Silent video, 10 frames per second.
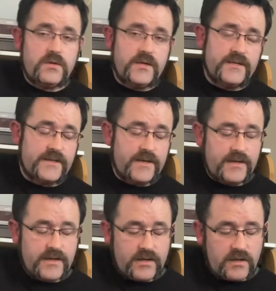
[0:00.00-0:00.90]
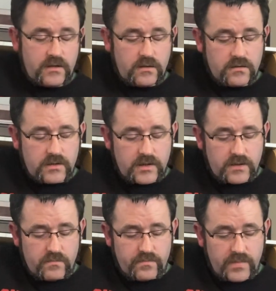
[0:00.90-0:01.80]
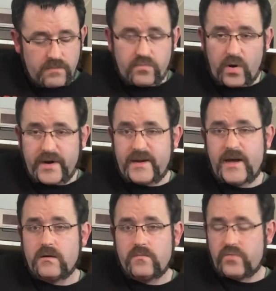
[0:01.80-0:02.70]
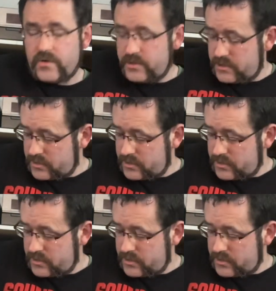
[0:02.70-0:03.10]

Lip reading: is a little a breakdown or a bridge.